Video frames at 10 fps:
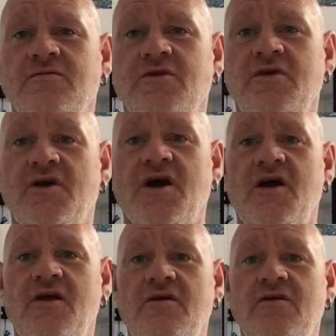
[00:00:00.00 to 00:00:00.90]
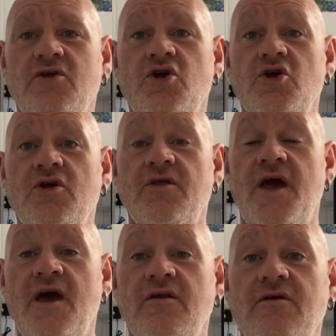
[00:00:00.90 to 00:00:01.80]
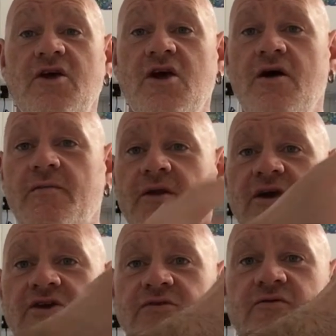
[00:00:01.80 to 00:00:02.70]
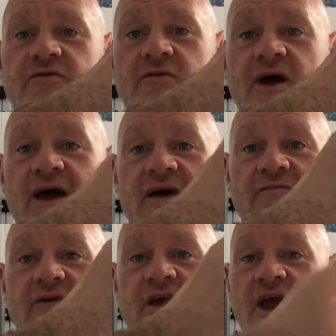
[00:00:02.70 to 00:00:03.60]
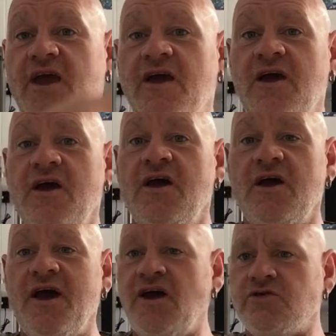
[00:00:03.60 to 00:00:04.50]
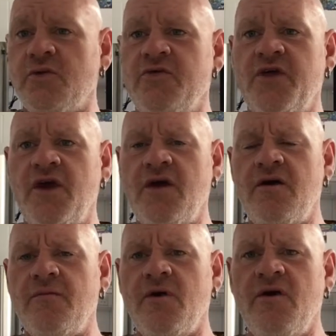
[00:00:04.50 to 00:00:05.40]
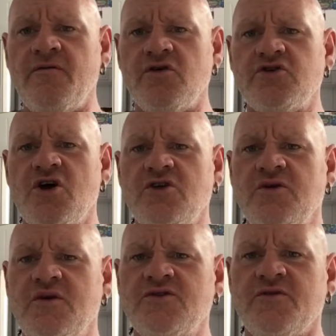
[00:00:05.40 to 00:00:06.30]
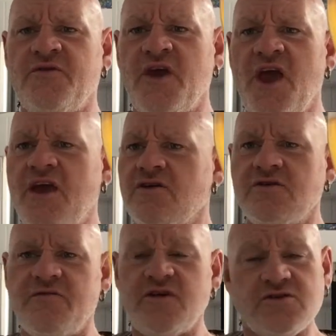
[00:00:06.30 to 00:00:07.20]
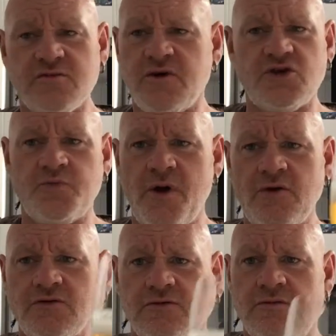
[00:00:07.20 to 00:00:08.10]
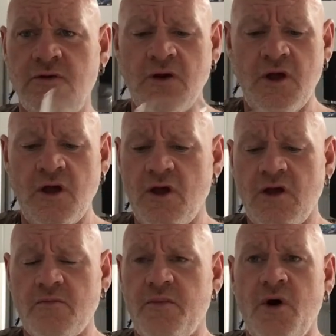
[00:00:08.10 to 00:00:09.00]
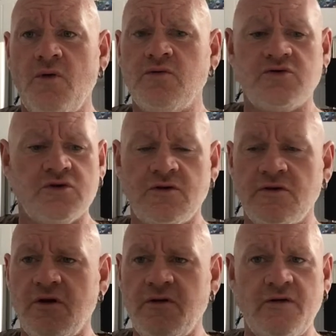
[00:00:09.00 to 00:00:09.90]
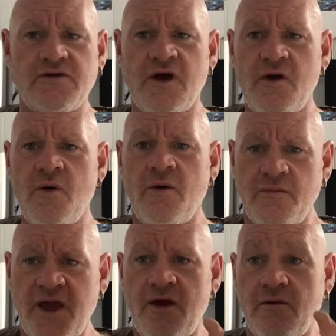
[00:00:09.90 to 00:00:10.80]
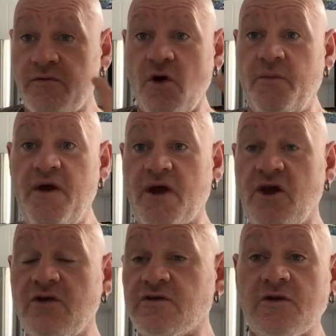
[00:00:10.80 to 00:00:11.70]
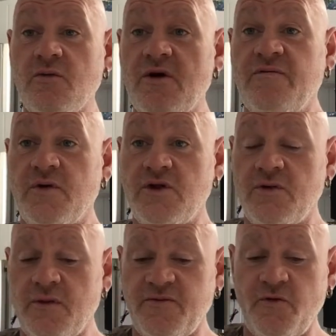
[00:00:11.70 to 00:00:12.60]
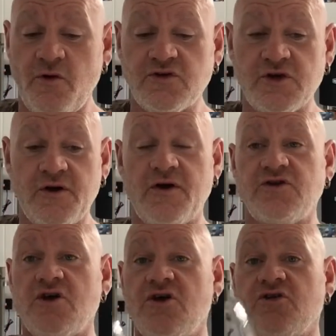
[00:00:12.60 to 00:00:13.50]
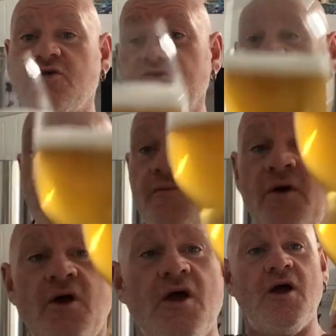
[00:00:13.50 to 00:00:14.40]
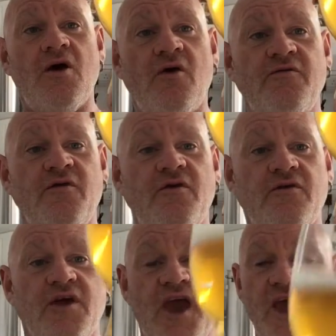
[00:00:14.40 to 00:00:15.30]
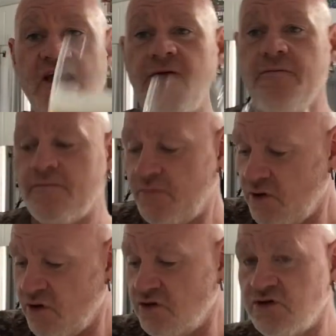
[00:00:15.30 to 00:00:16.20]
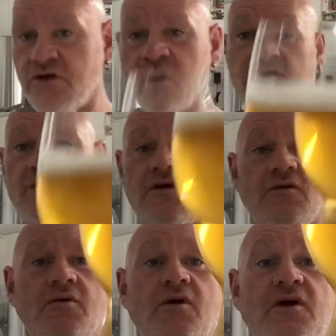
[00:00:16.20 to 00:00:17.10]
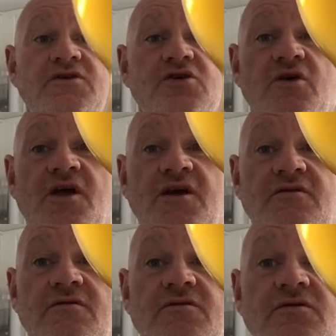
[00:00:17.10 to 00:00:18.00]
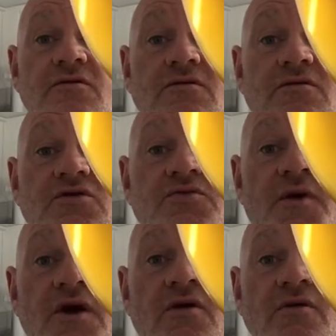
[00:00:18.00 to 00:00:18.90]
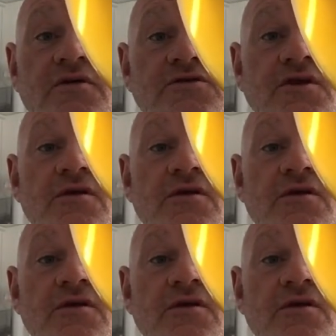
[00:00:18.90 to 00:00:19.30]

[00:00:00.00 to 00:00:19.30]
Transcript: Look at the colour. Look at that. Look at the carbonation through that off the keg. That's one thing I've got to start doing is off the keg, because I've had some explosion bottles, and so I've got a beer gun. I don't know why I haven't been doing it before. So I'm going to start doing some off the keg because, well, he's got that smack on, hasn't